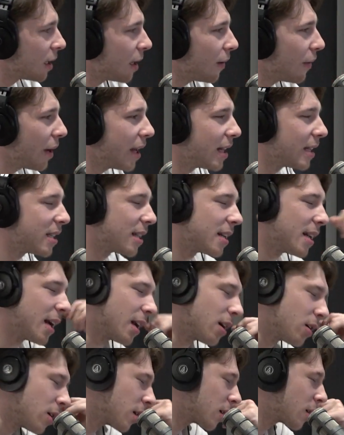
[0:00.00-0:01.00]
All right, listen,
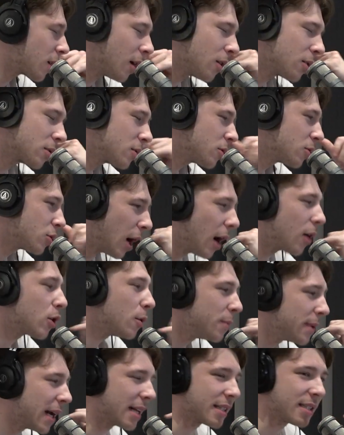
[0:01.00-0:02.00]
Dad, I'll
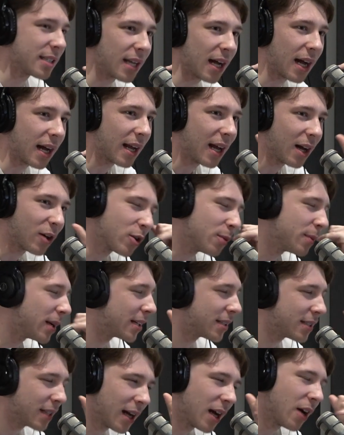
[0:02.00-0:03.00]
come down tonight. All
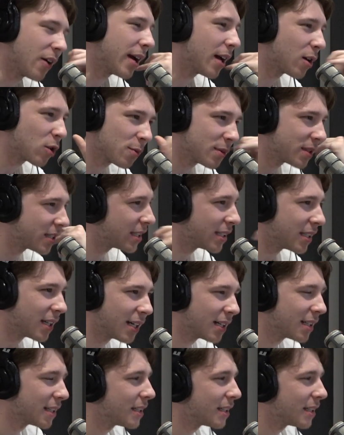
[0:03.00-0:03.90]
right, I'll come and see you.